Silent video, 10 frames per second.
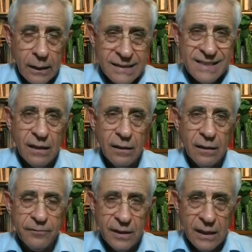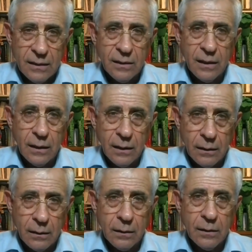served in
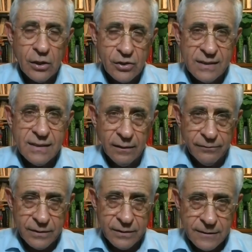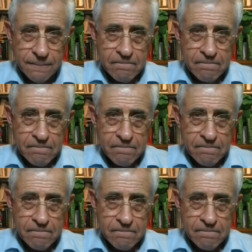the national service,